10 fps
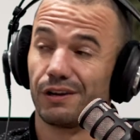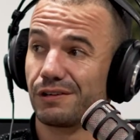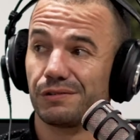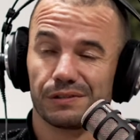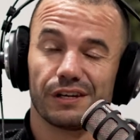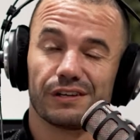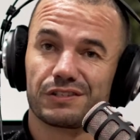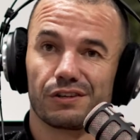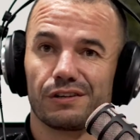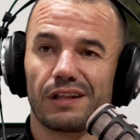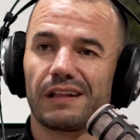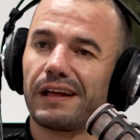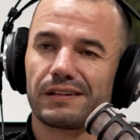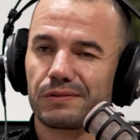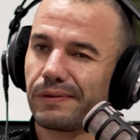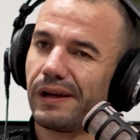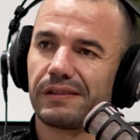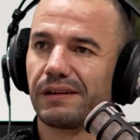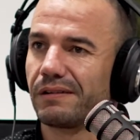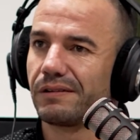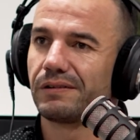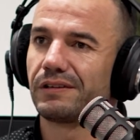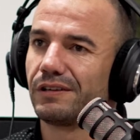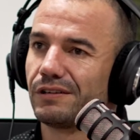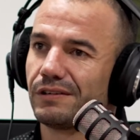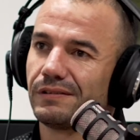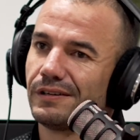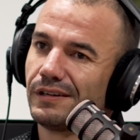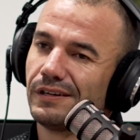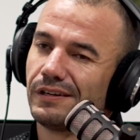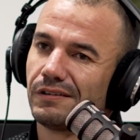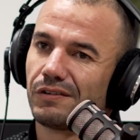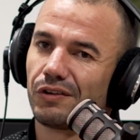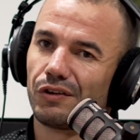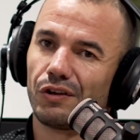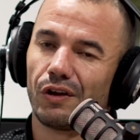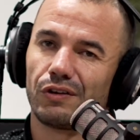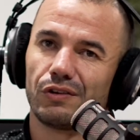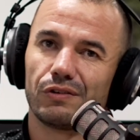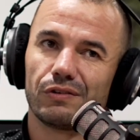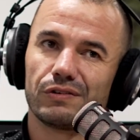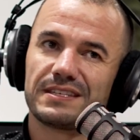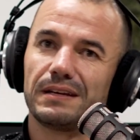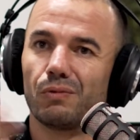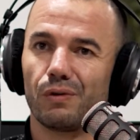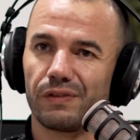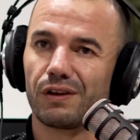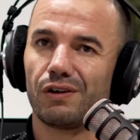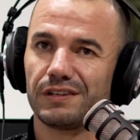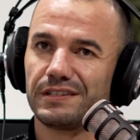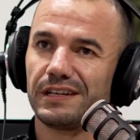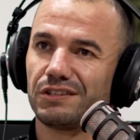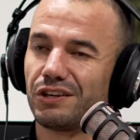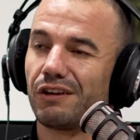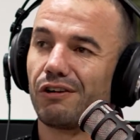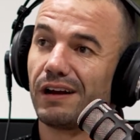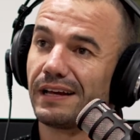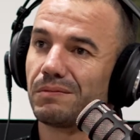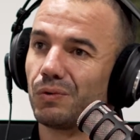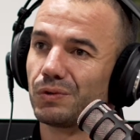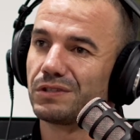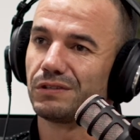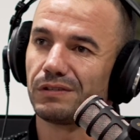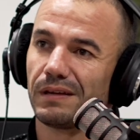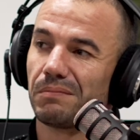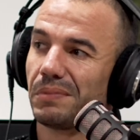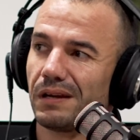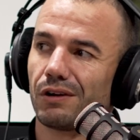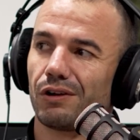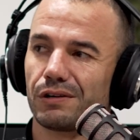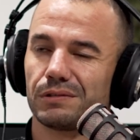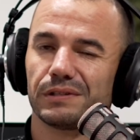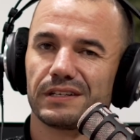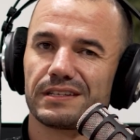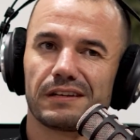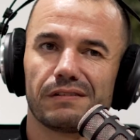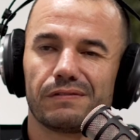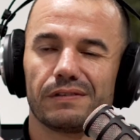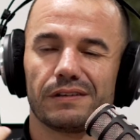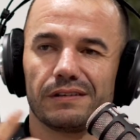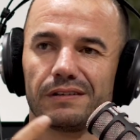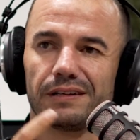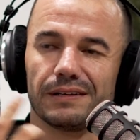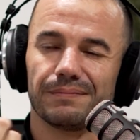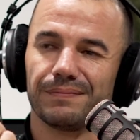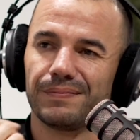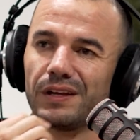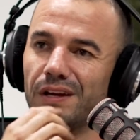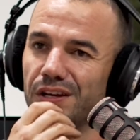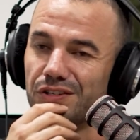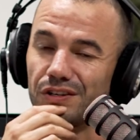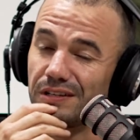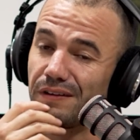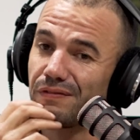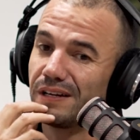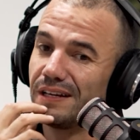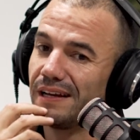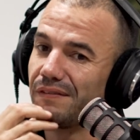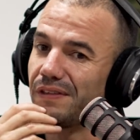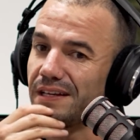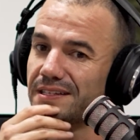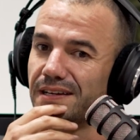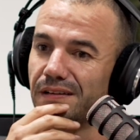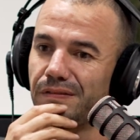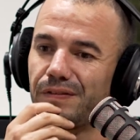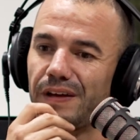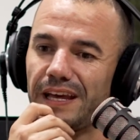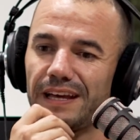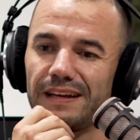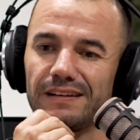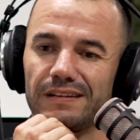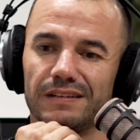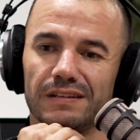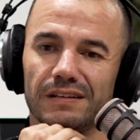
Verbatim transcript: local, yeah. So that, that's where I think, you know, you, you, see more of their content. You can relate more to them being local and stuff. And yes. um, so definitely love their stuff. And